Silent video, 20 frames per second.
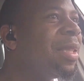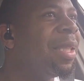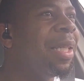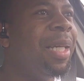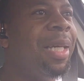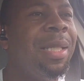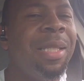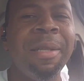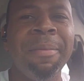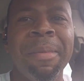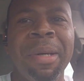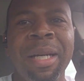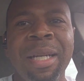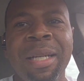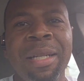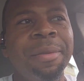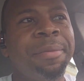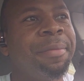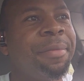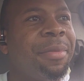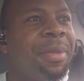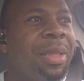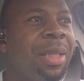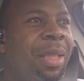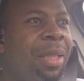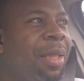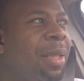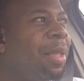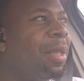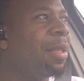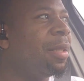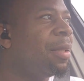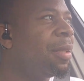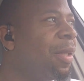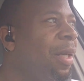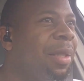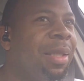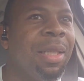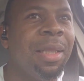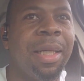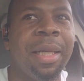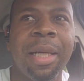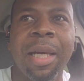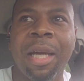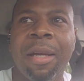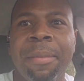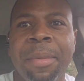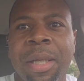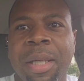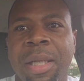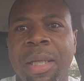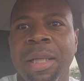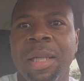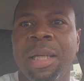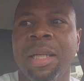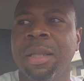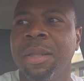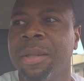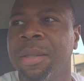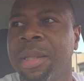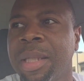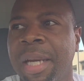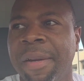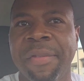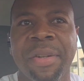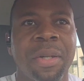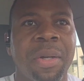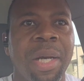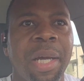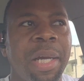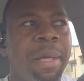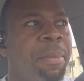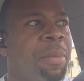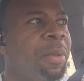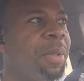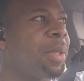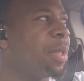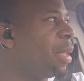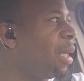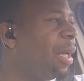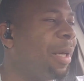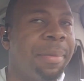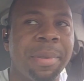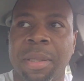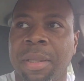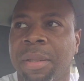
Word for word: Easy money. So I think they gave me either seven or eight more stops.